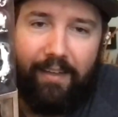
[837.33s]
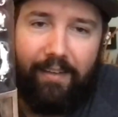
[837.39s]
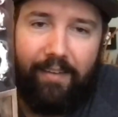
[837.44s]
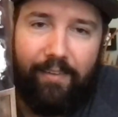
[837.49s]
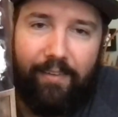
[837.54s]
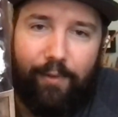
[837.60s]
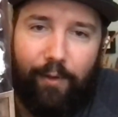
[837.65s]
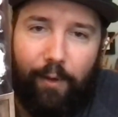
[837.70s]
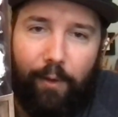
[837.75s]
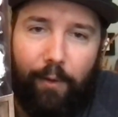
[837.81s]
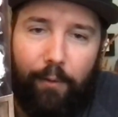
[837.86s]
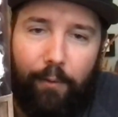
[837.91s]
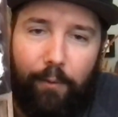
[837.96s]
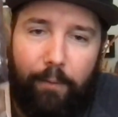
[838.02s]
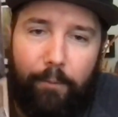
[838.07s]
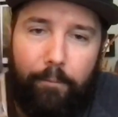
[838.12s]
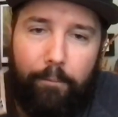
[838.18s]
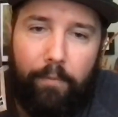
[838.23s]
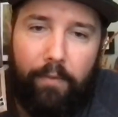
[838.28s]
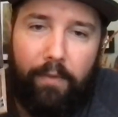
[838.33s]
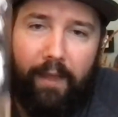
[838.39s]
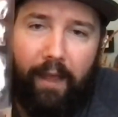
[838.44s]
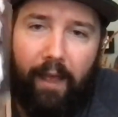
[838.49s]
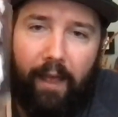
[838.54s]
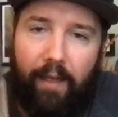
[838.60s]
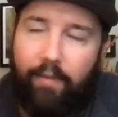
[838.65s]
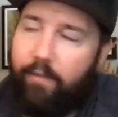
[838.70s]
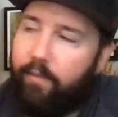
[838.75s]
So
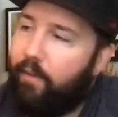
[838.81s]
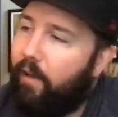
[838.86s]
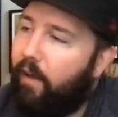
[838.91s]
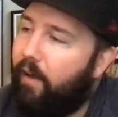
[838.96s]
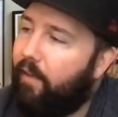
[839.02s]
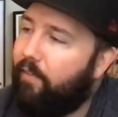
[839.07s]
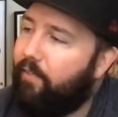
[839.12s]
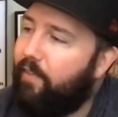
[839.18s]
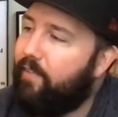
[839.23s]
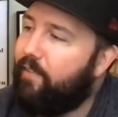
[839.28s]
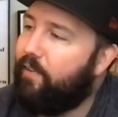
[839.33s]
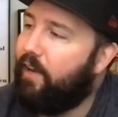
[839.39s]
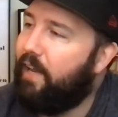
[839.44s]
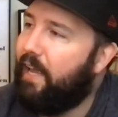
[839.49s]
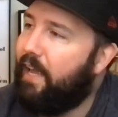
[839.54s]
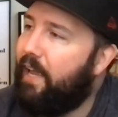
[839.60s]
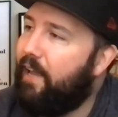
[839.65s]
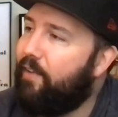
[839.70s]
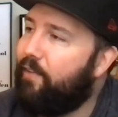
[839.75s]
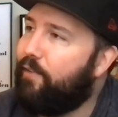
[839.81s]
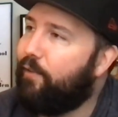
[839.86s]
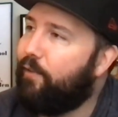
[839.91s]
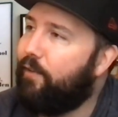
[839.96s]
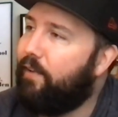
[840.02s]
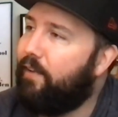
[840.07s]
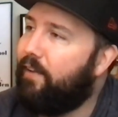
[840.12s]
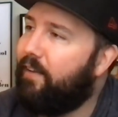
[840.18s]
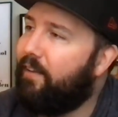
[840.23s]
yeah, uh, this kind of hits
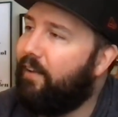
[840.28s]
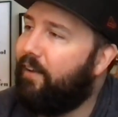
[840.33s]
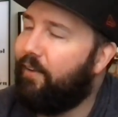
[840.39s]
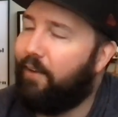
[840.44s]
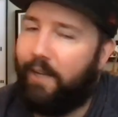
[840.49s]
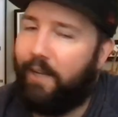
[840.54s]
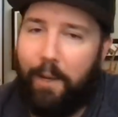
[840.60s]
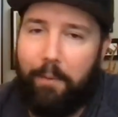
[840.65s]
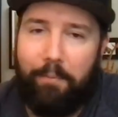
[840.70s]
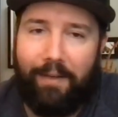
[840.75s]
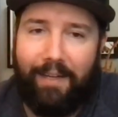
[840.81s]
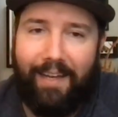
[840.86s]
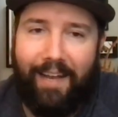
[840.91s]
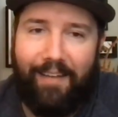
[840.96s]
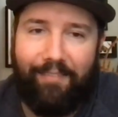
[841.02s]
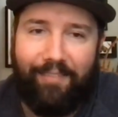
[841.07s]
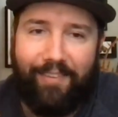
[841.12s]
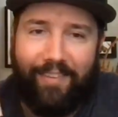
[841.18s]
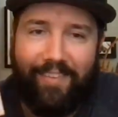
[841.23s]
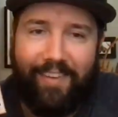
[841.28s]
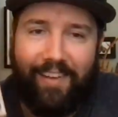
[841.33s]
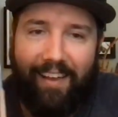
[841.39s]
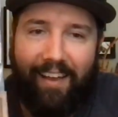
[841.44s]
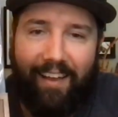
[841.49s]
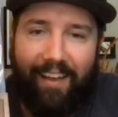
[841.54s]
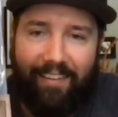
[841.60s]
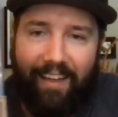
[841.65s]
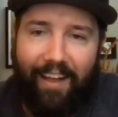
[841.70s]
on a, on a couple of levels. I
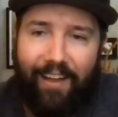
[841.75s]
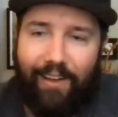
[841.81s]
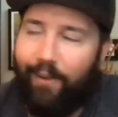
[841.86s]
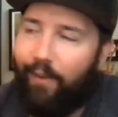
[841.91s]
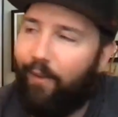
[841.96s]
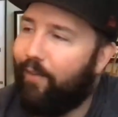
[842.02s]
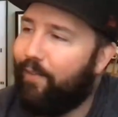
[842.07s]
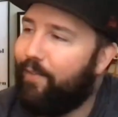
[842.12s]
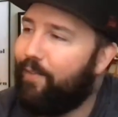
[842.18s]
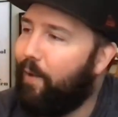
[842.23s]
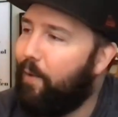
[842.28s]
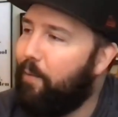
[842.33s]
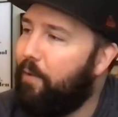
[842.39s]
like that a lot so